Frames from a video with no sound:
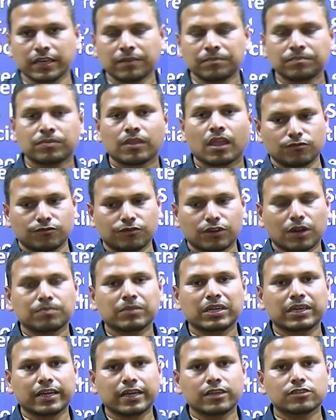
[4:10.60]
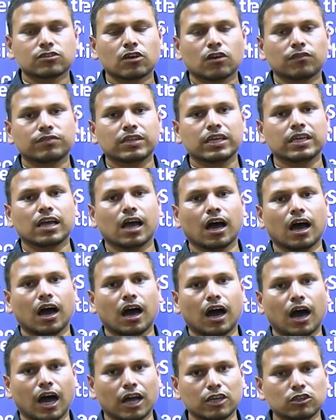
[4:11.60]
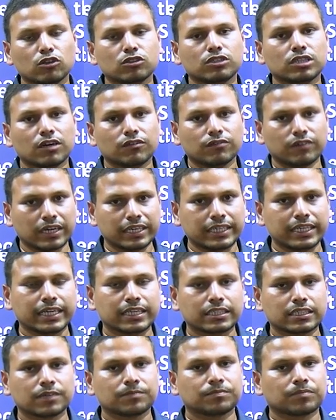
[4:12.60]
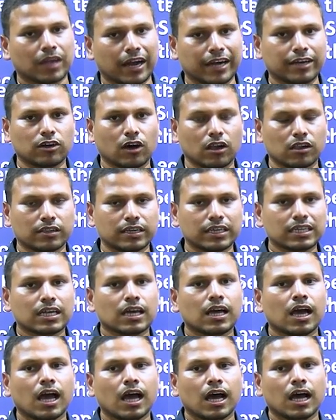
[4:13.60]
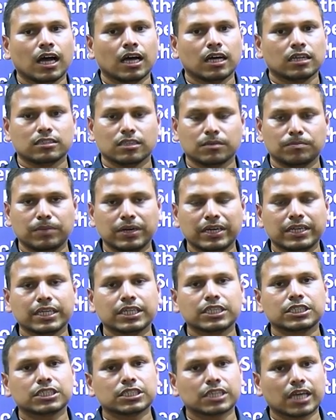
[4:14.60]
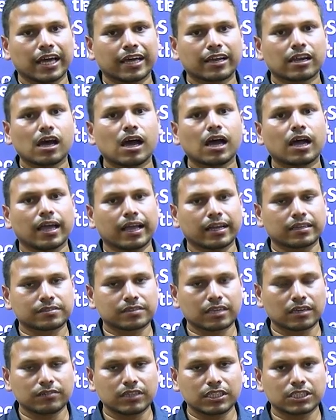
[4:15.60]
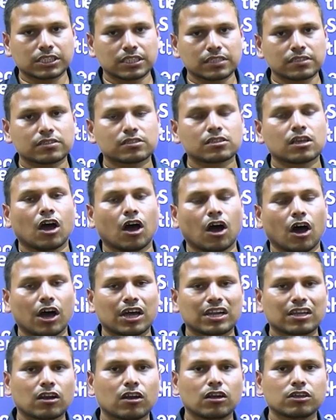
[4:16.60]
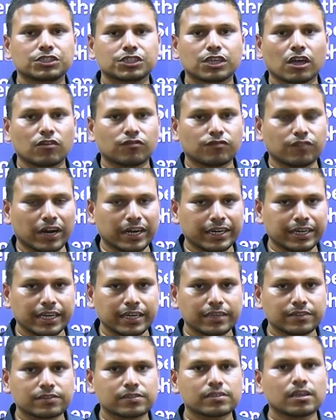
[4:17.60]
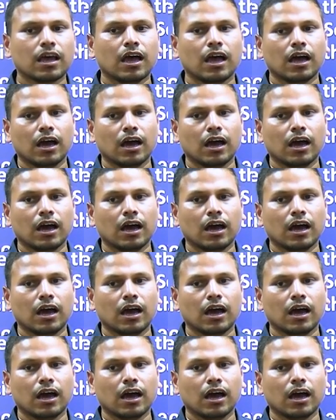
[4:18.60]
thing, from the days of the Ayodhya verdict and all that, the British era excavations, archaeological findings,